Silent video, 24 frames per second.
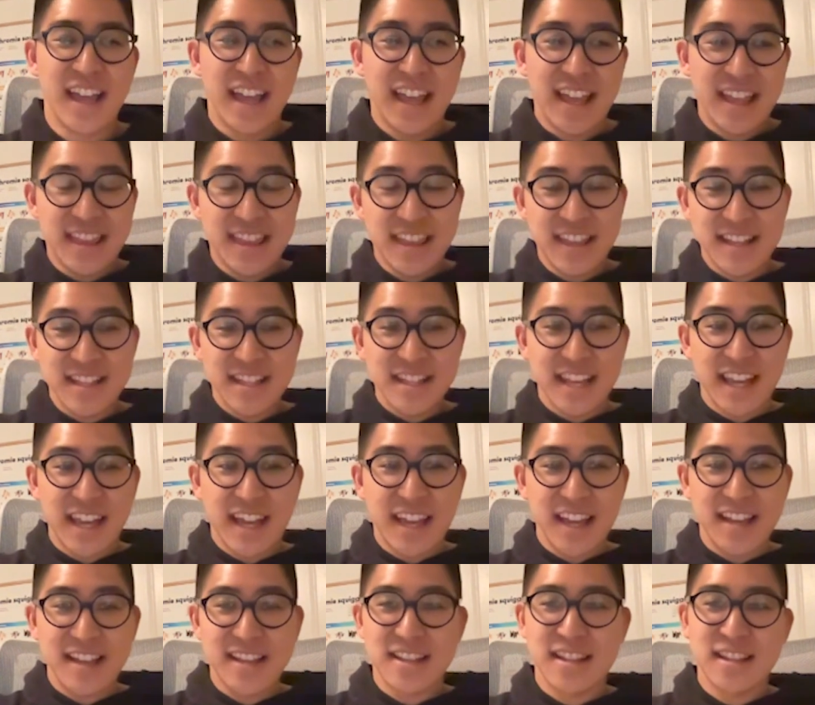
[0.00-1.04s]
In this
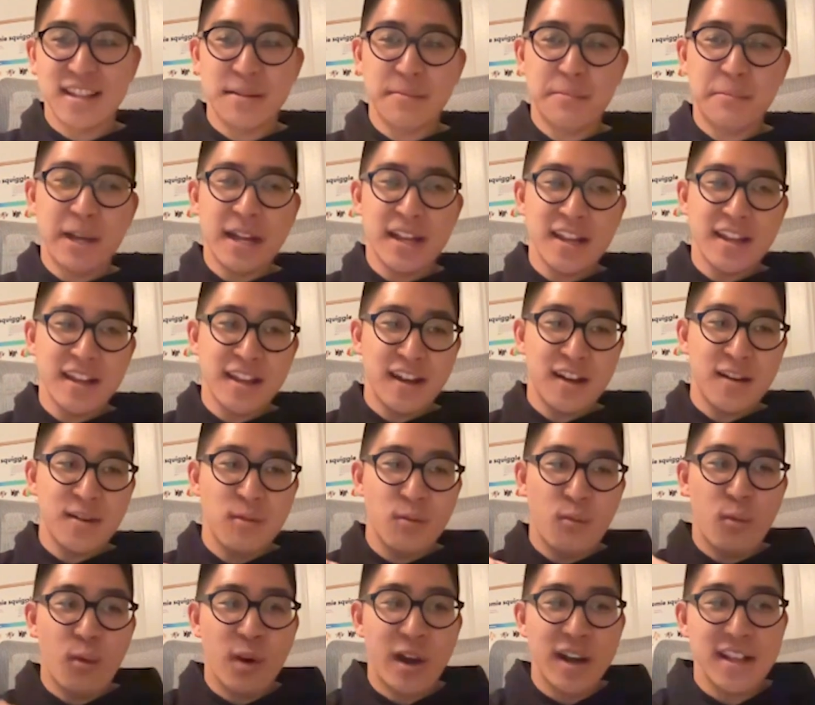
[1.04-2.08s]
case, depending
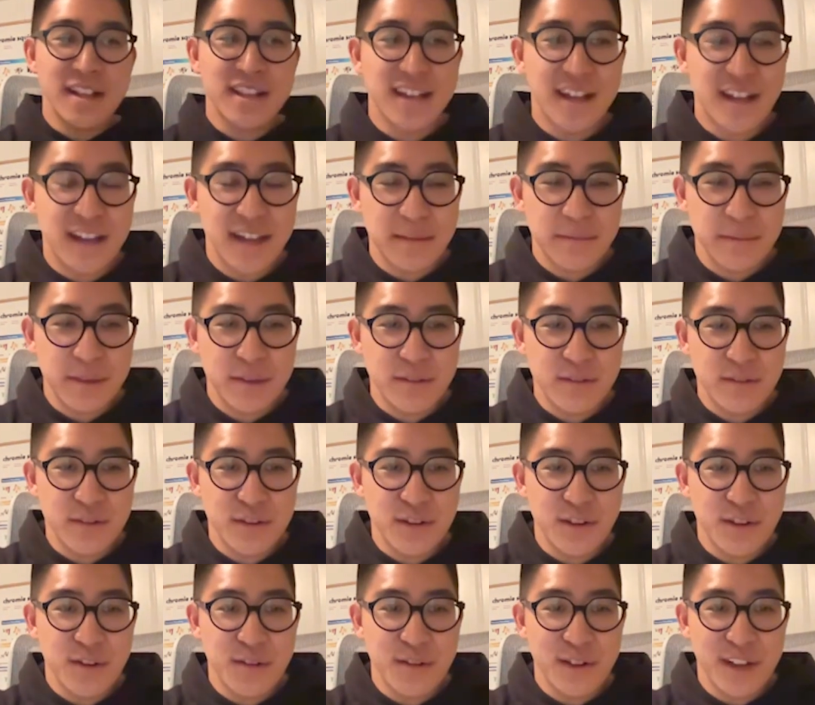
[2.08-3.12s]
on what time you
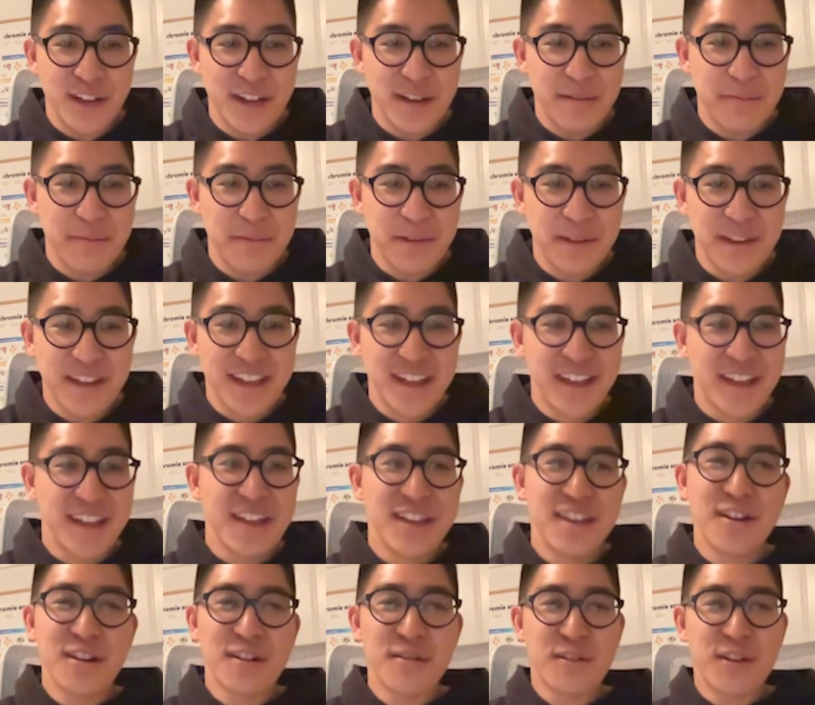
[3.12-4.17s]
showed up,
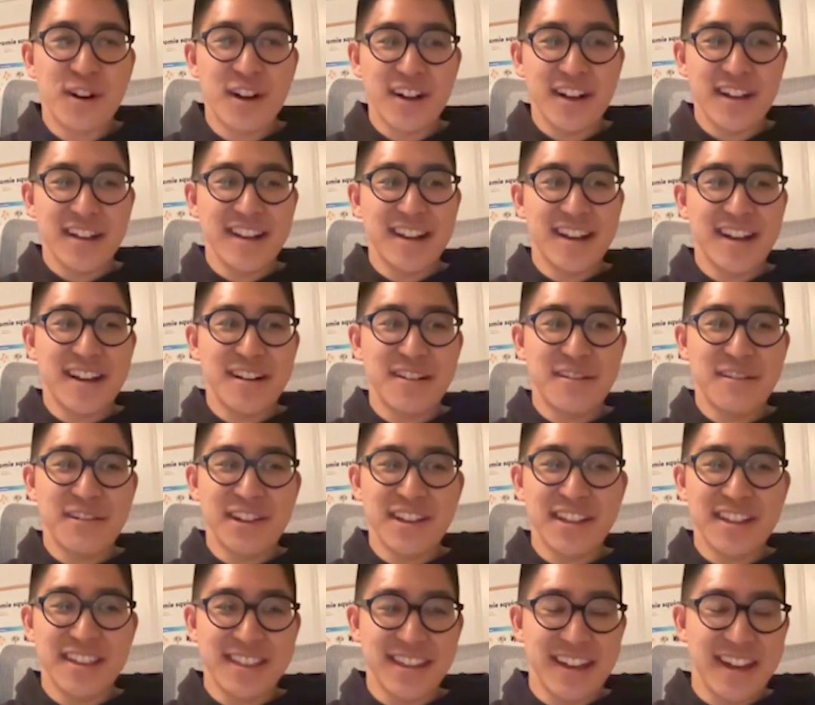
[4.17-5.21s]
you're walking out
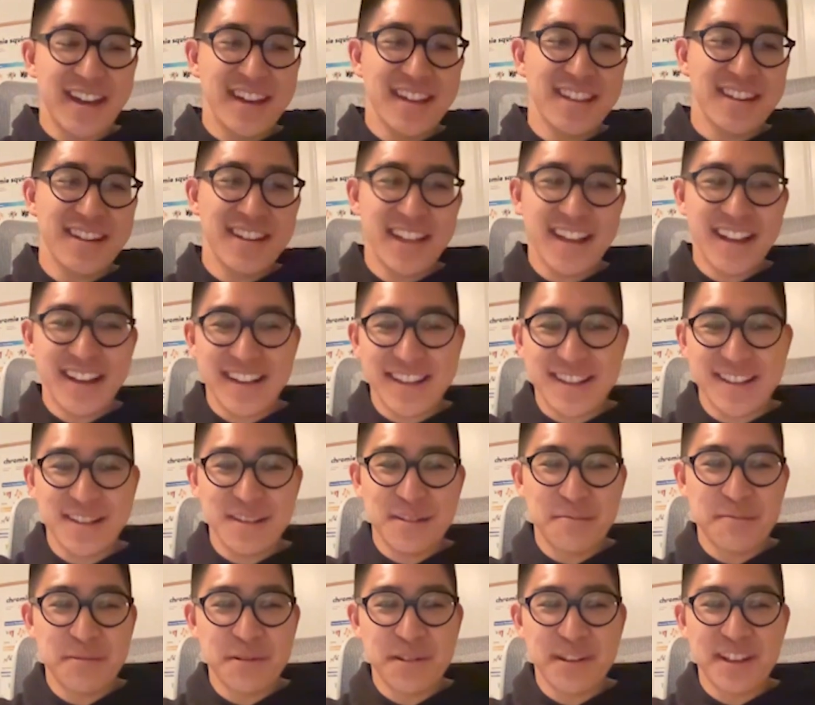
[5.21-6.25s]
with either like a
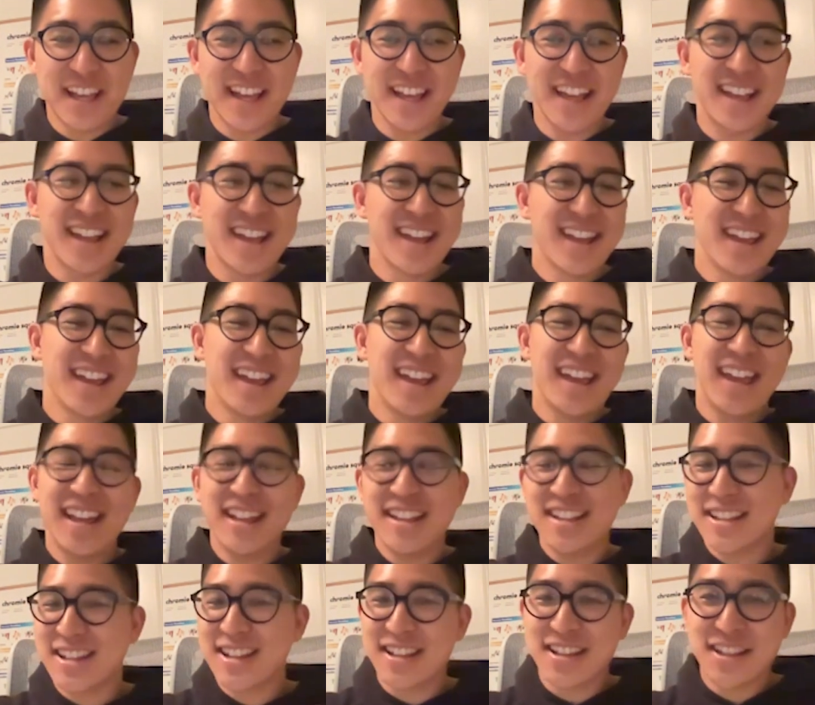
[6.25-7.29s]
super, like
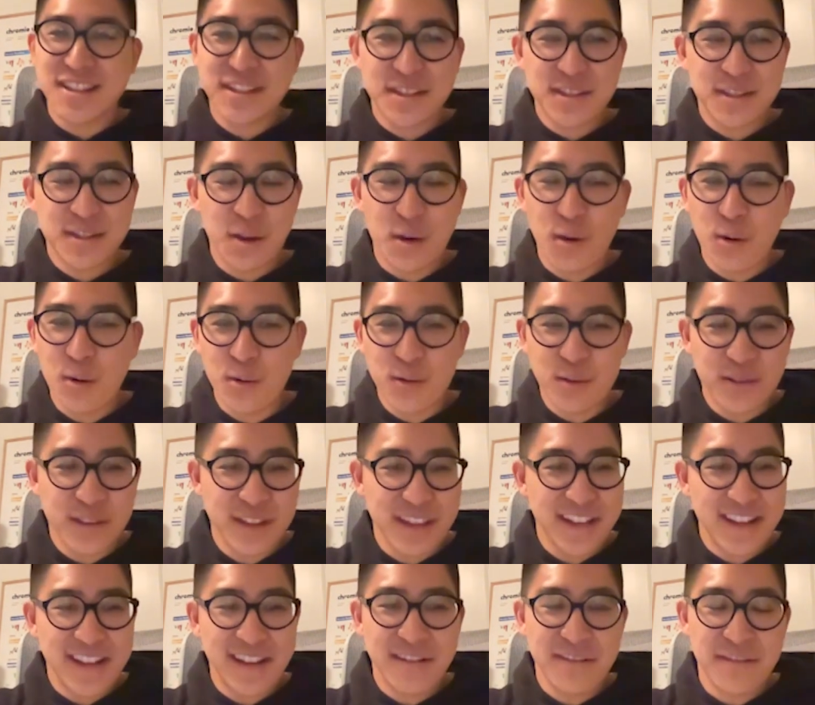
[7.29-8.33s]
it's just
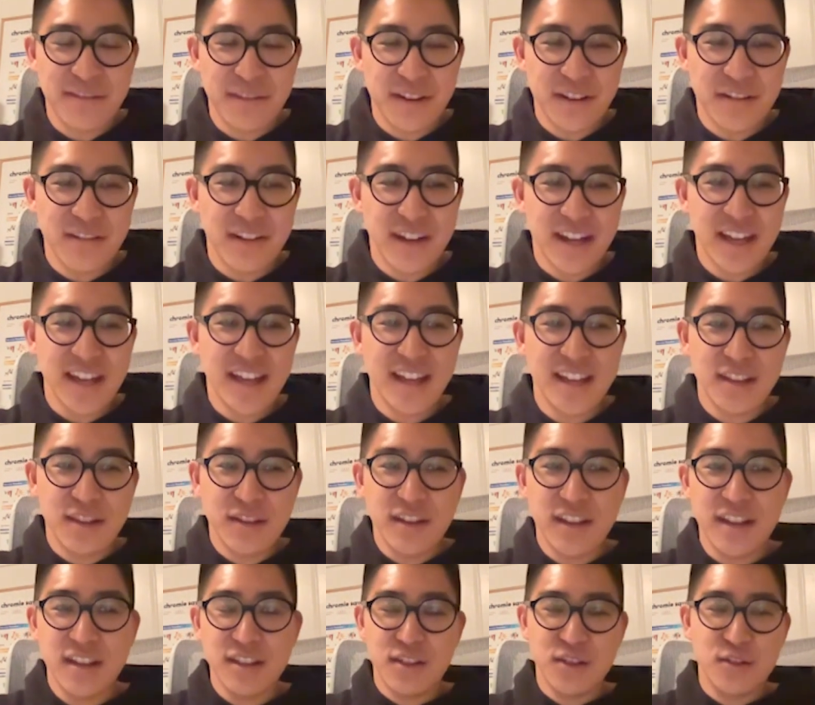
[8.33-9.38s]
totally different, right? And
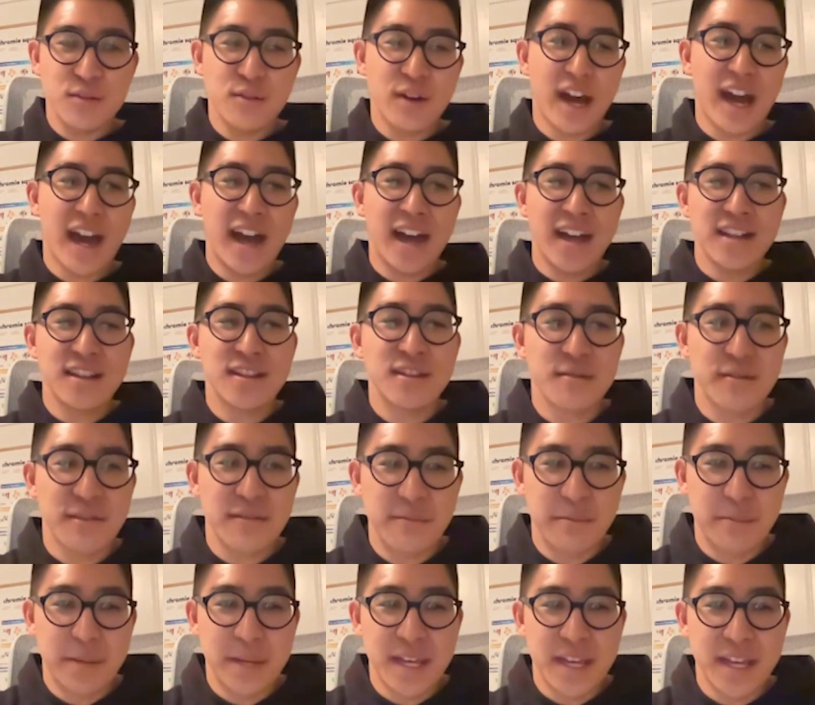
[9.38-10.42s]
you had to
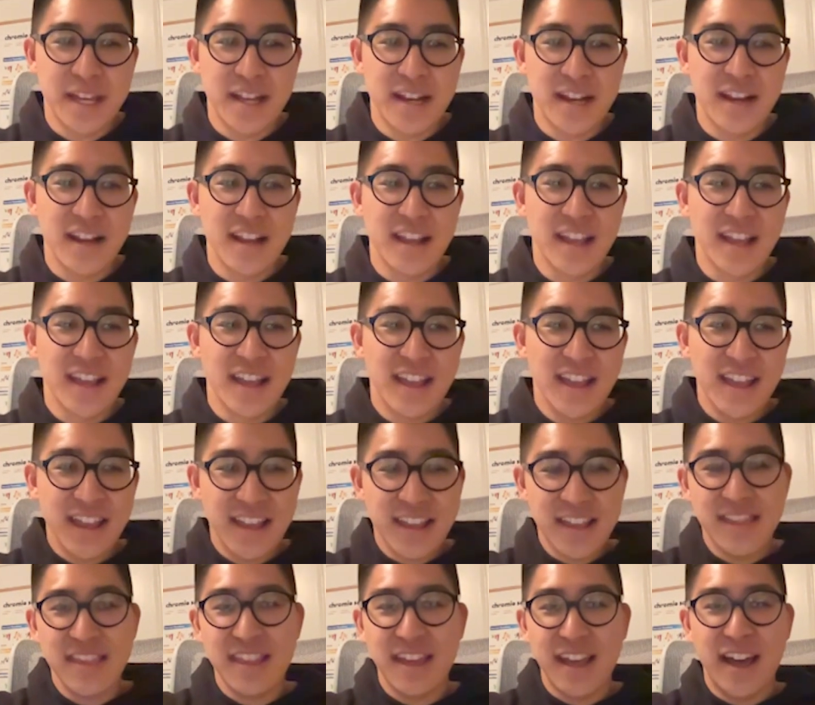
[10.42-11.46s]
have been
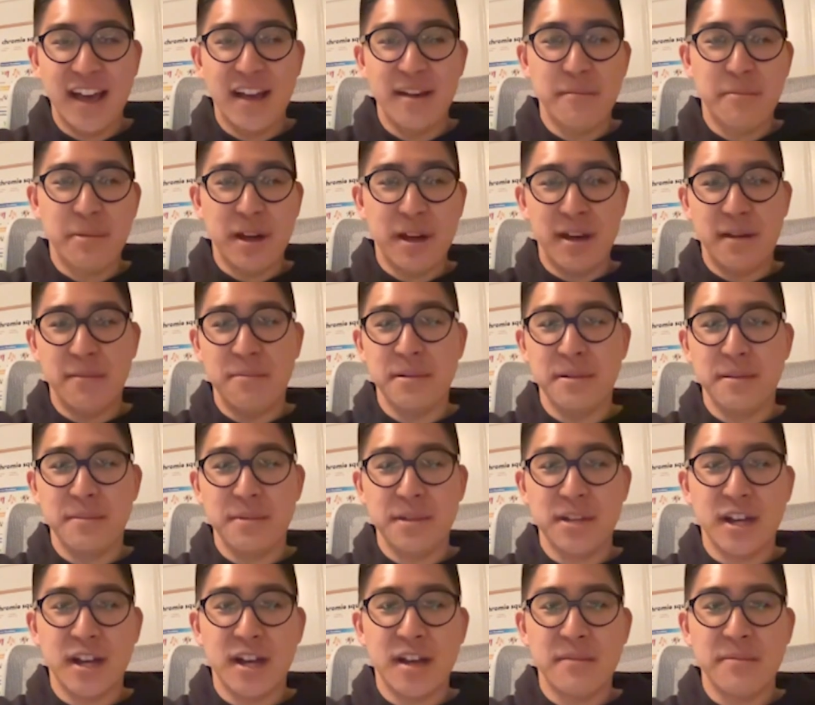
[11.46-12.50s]
in that pop-up
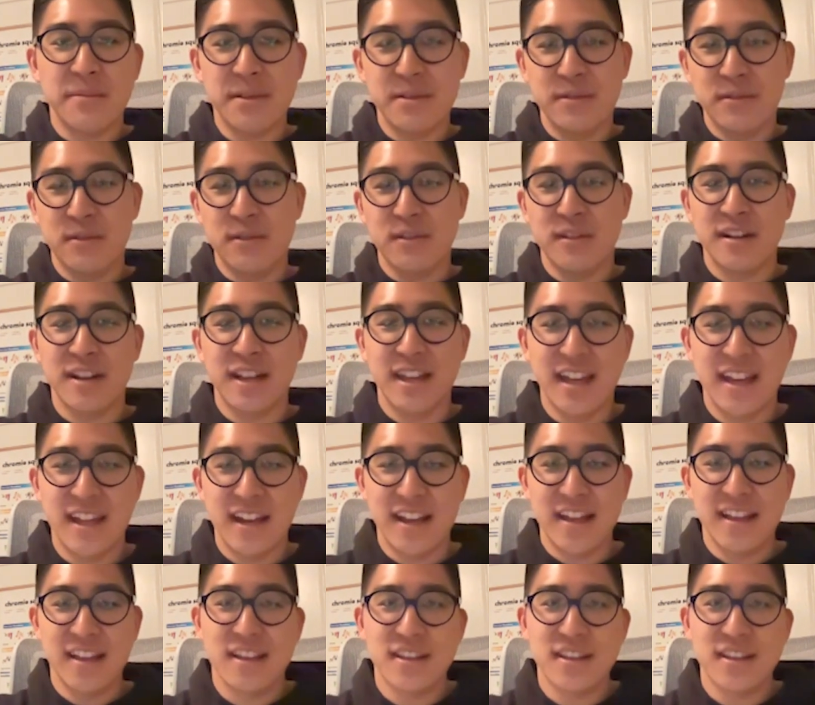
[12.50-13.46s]
shop in order to get it.